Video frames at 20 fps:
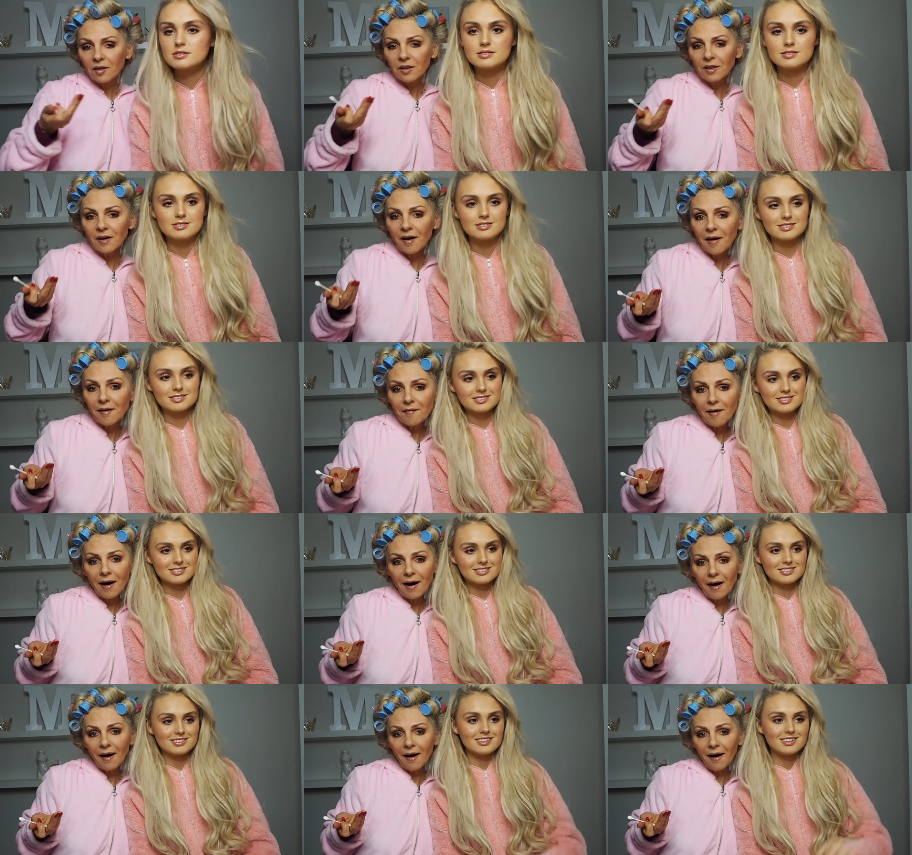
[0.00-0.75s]

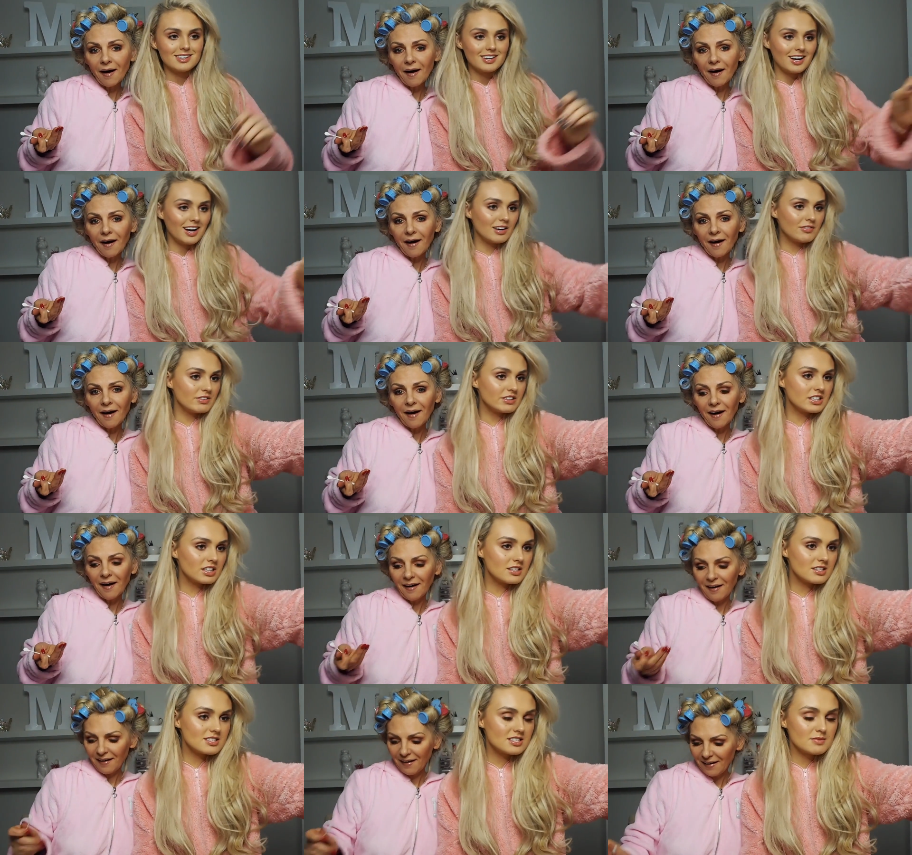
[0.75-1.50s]
Speaker 1: Ta-da! Have we
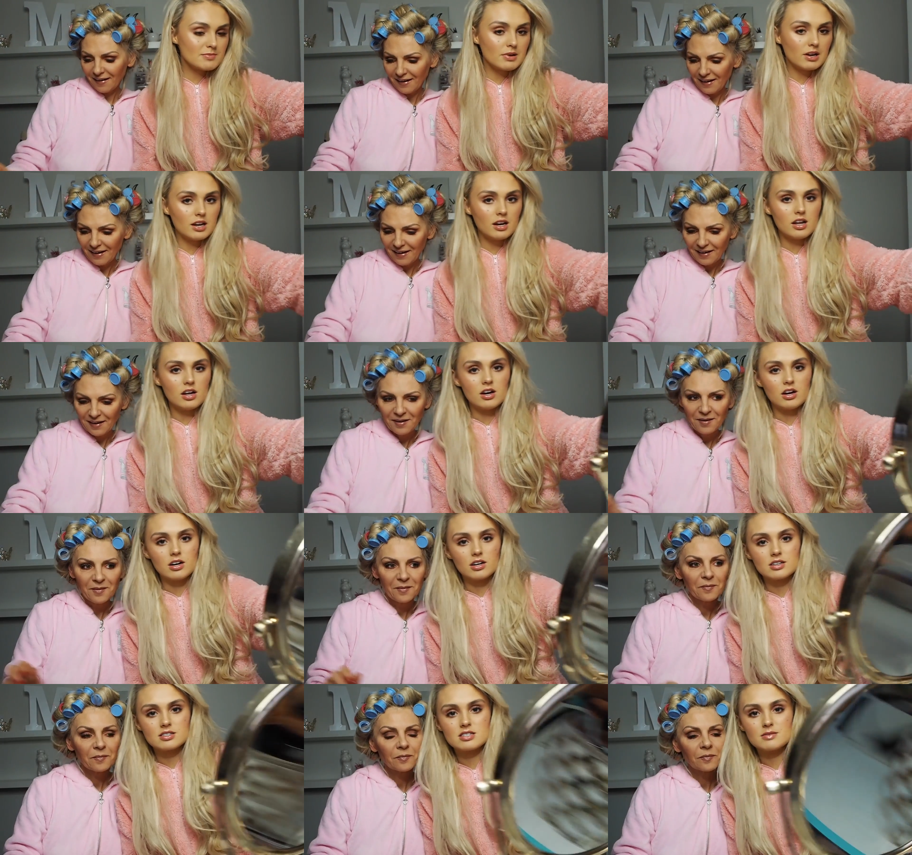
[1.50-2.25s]
done similar
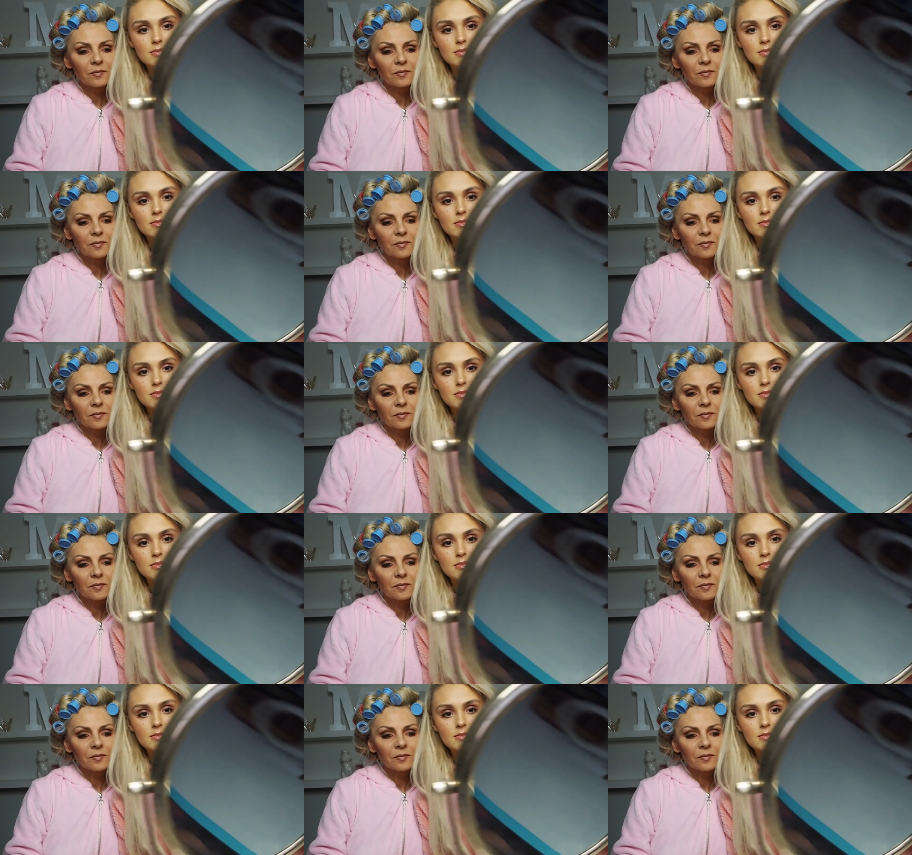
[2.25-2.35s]
looks?